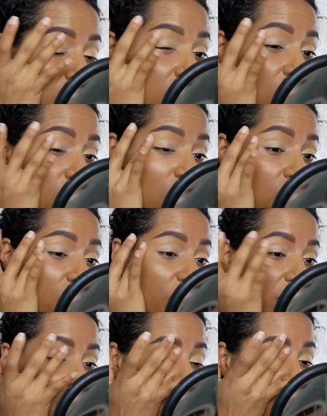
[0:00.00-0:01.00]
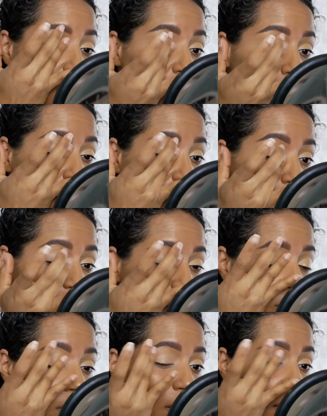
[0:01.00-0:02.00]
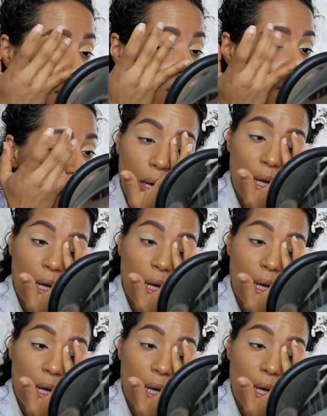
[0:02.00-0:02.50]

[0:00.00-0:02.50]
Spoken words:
So be on the lookout for that.